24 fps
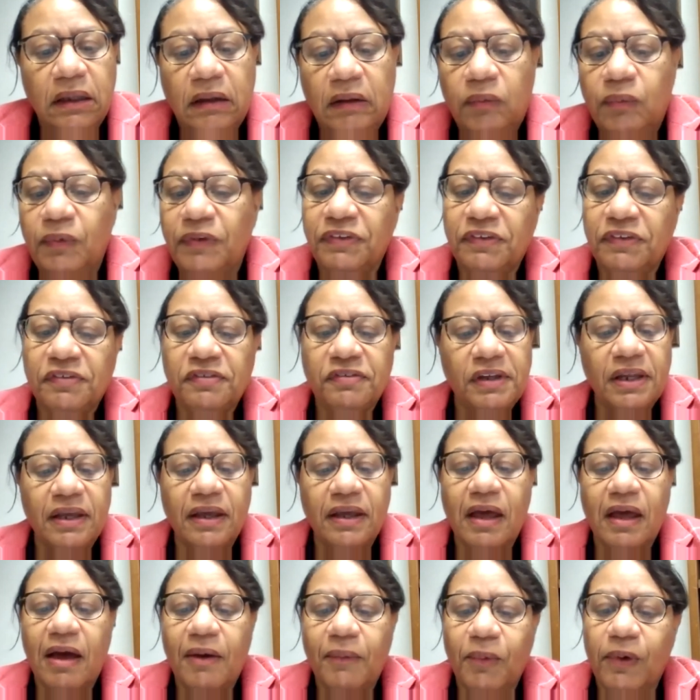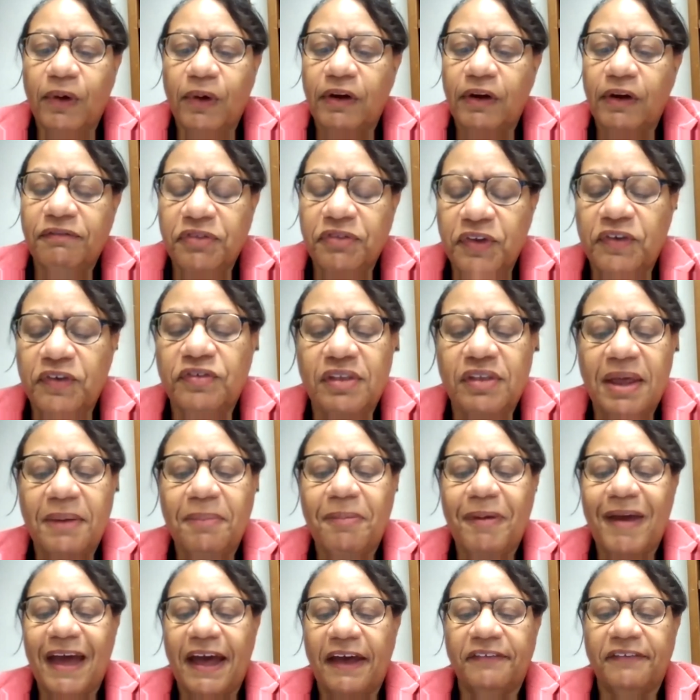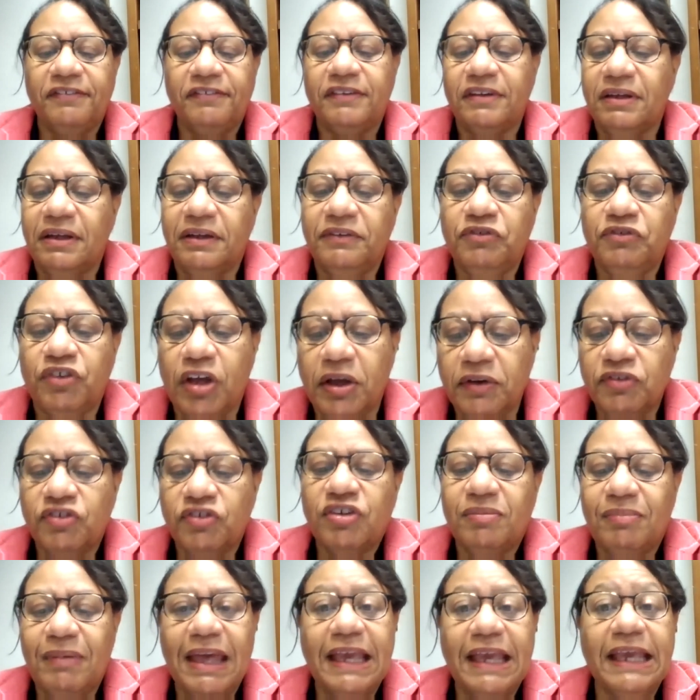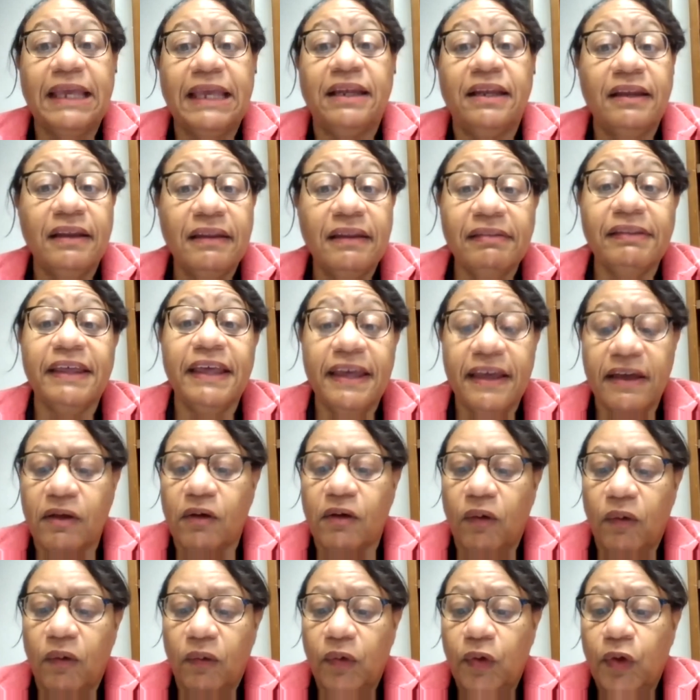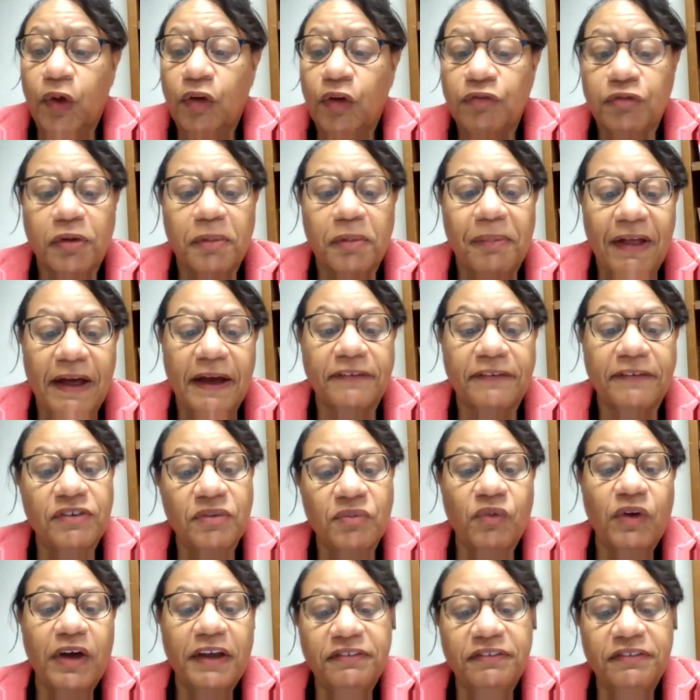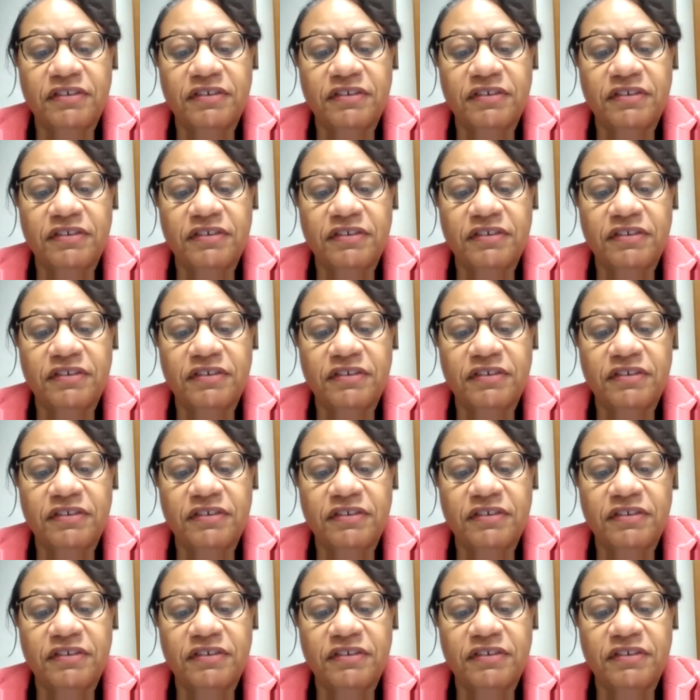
When the city got word of this, they passed an injunction making it illegal for Blacks and whites